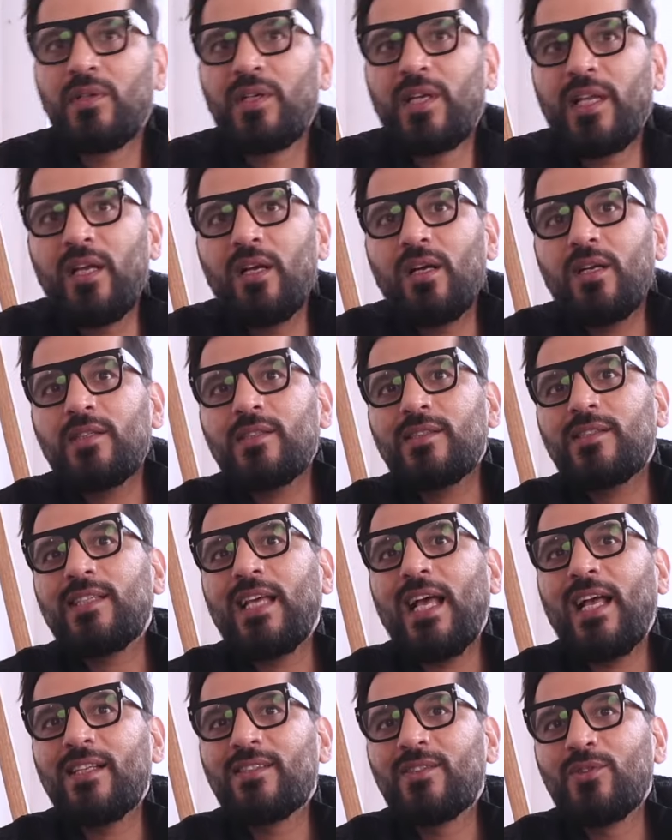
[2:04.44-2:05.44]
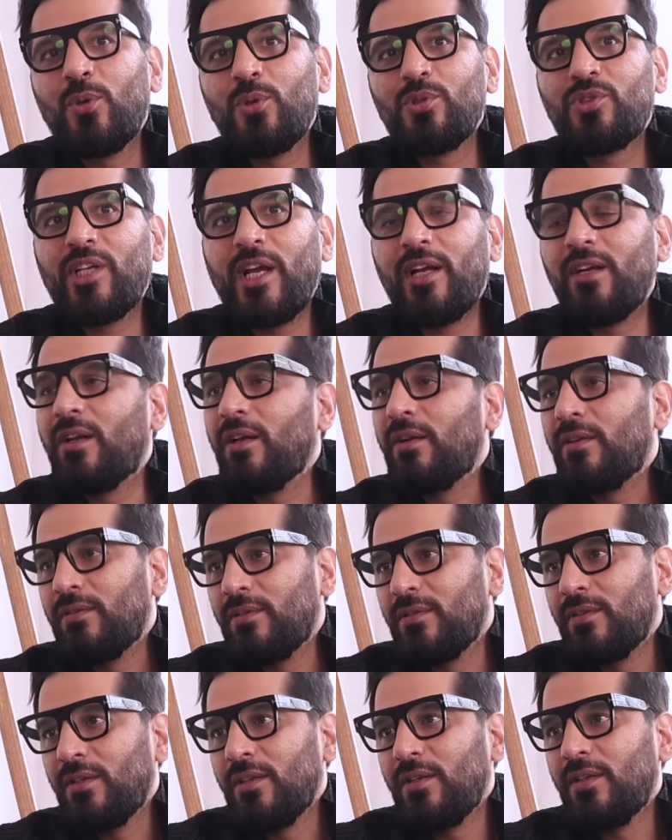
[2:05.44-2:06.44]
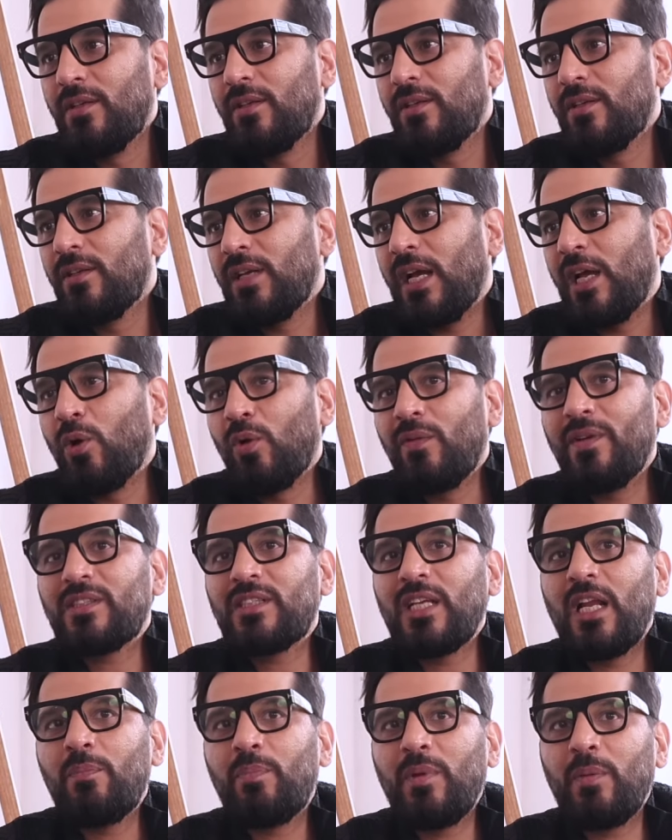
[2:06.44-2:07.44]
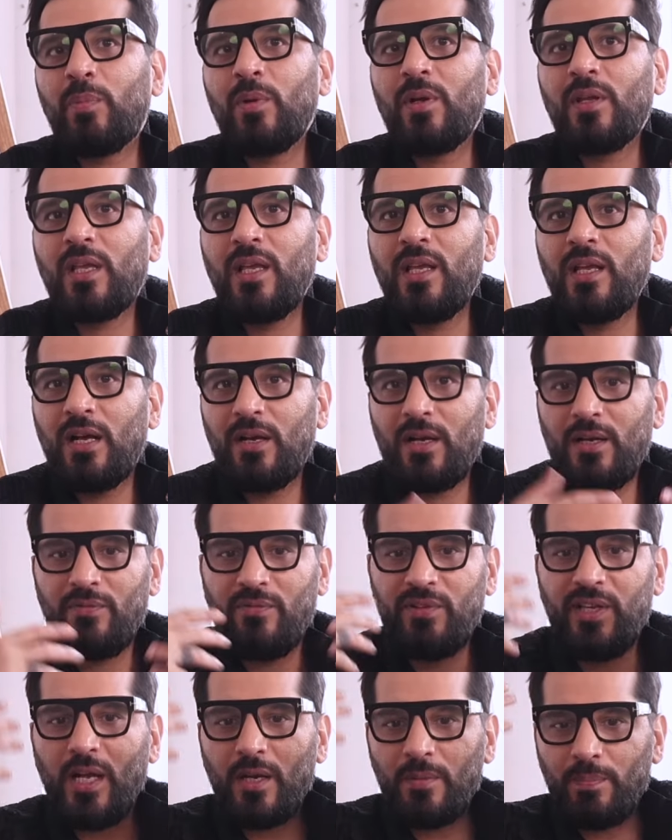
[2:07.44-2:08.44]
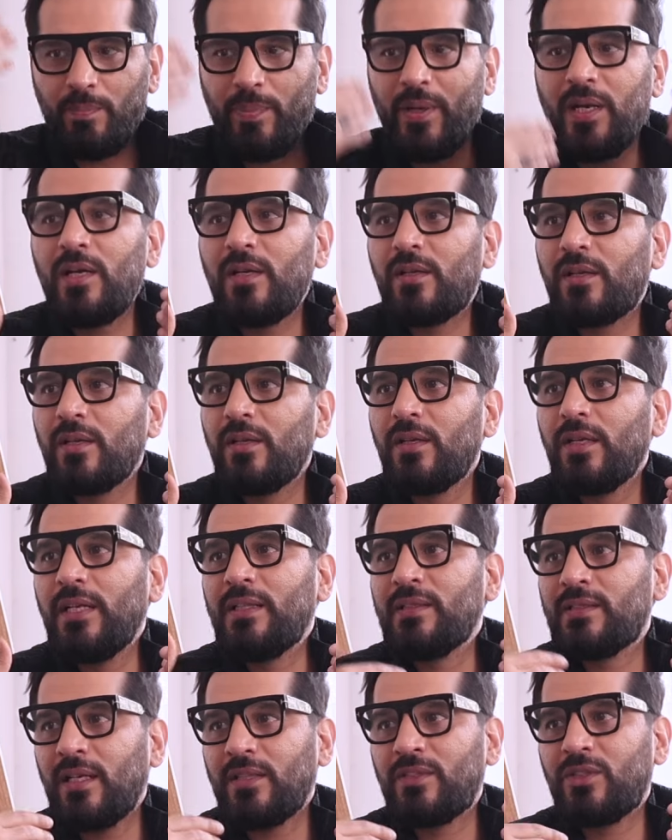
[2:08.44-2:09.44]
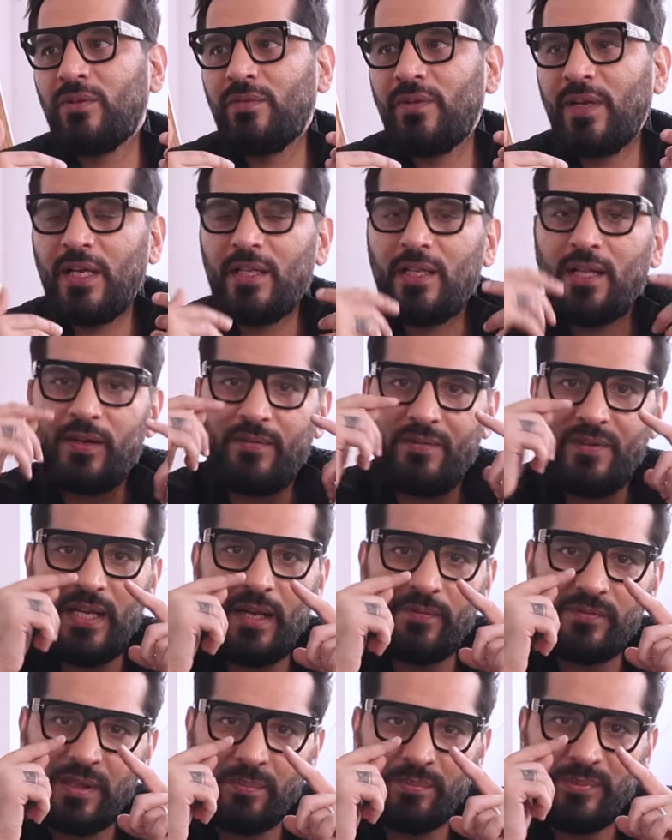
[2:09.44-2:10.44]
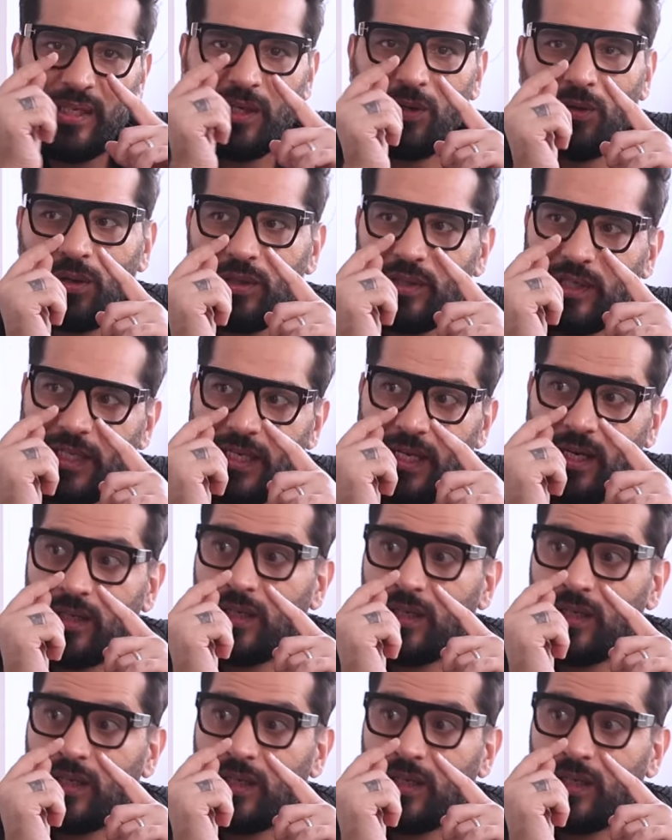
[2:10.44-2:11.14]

Tears has no gender. I always tell people ki we are built in such a way that we have something called tear